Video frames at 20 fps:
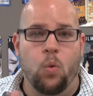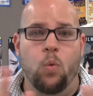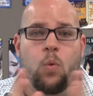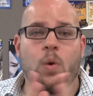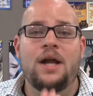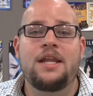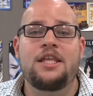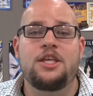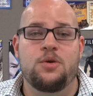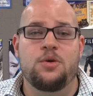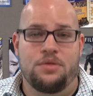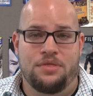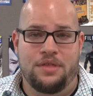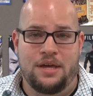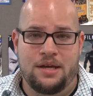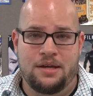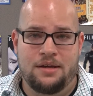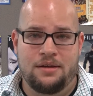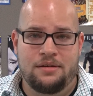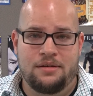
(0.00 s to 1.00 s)
What do you
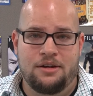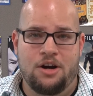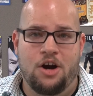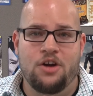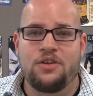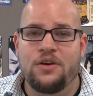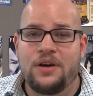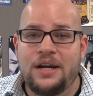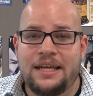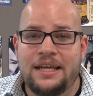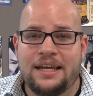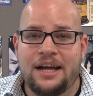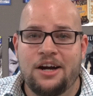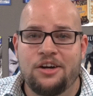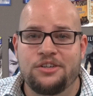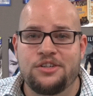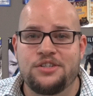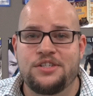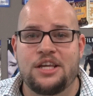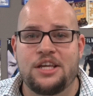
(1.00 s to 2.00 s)
think? Are there any
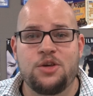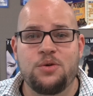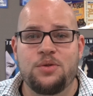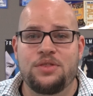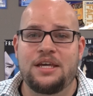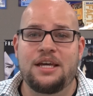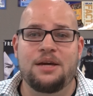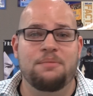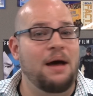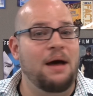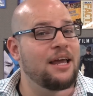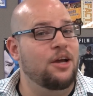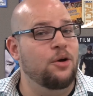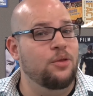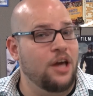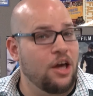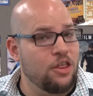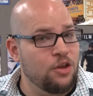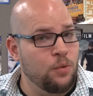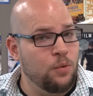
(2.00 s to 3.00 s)
characters that you think might go
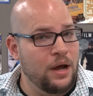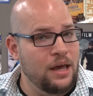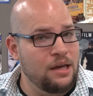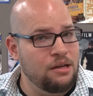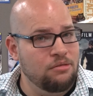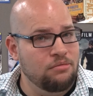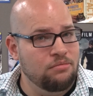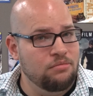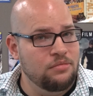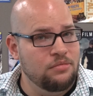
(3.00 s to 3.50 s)
the other way?